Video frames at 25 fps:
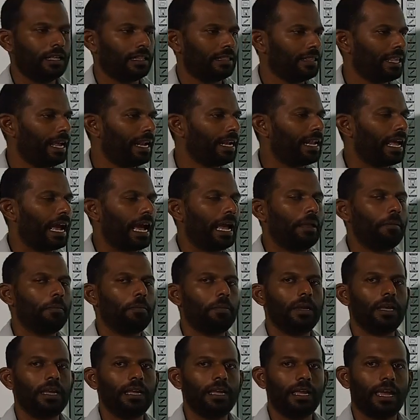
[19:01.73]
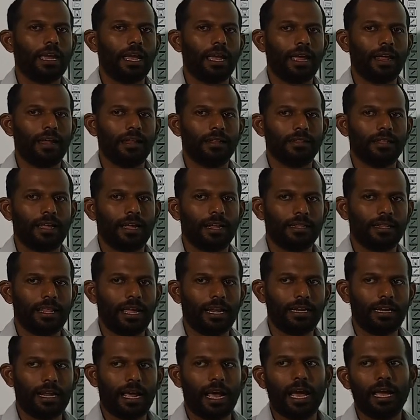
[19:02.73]
that IP
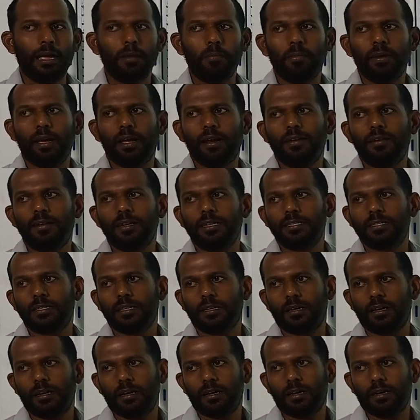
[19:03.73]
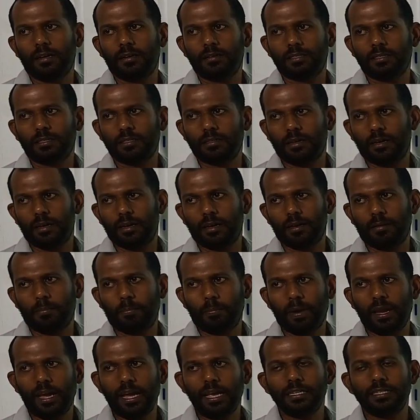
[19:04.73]
that IP address
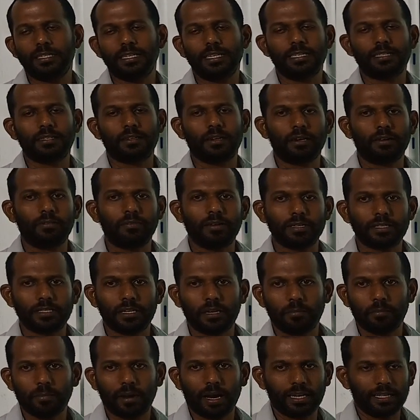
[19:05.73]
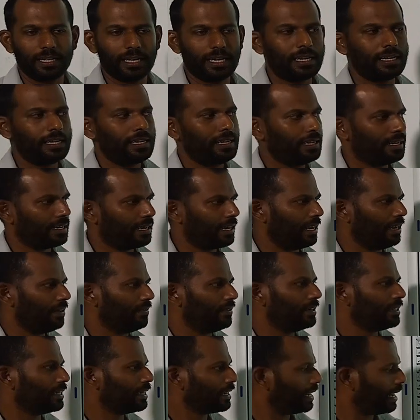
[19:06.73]
page is requesting by the
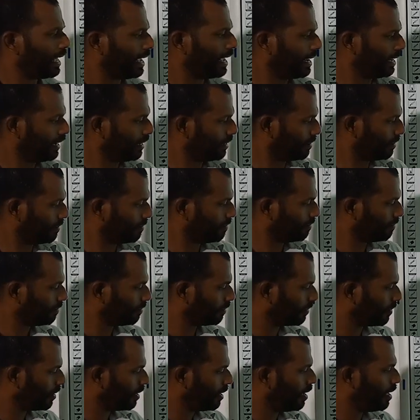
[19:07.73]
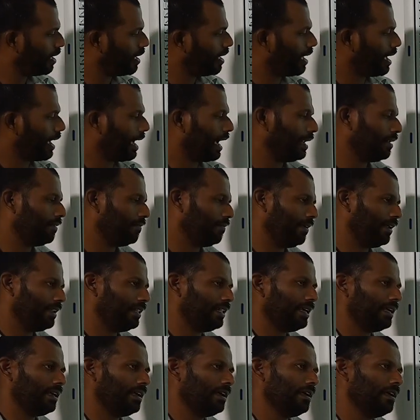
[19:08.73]
relevant client. And
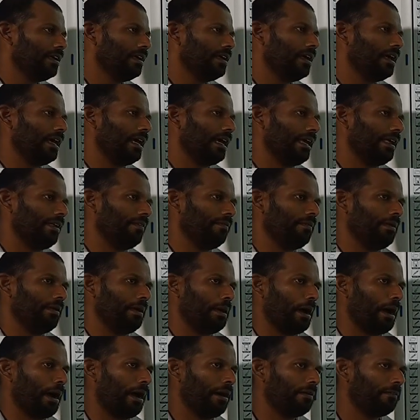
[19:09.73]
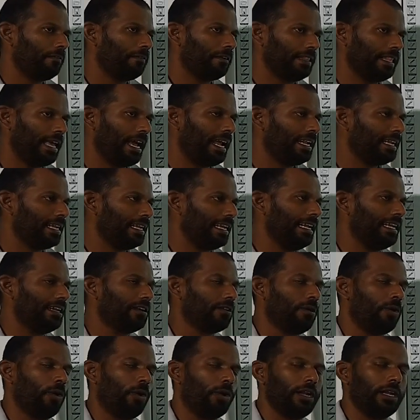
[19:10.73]
when after that it
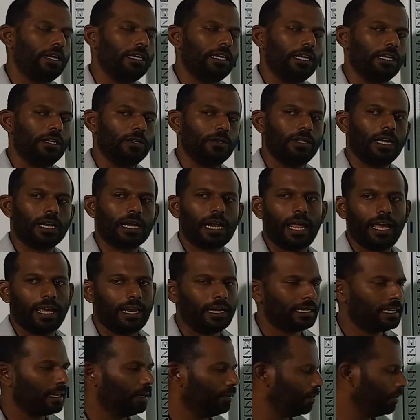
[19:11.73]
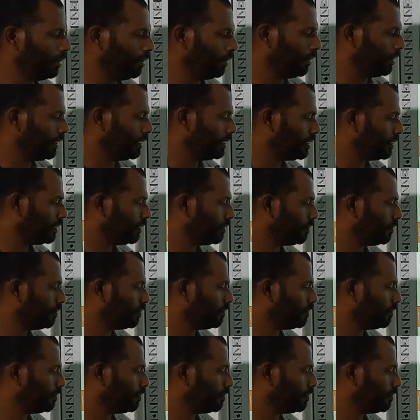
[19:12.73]
loaded into the client computers.